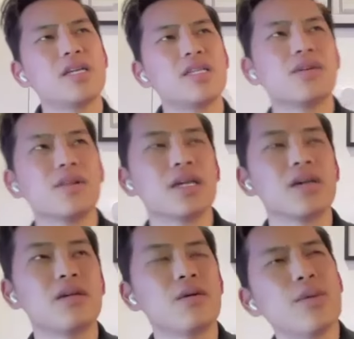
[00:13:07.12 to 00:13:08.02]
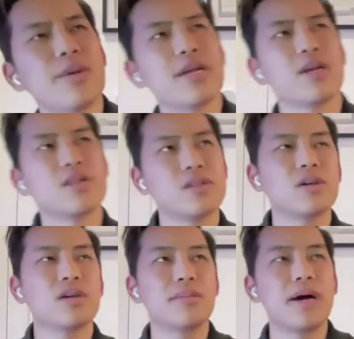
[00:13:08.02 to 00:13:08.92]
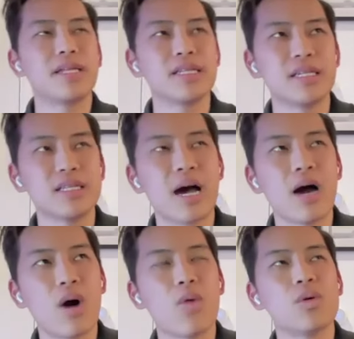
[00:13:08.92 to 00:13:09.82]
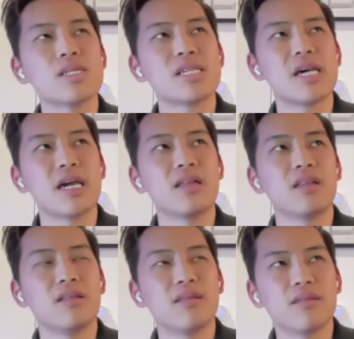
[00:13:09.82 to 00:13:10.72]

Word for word: honest though, we were getting a good amount of leads. I will say,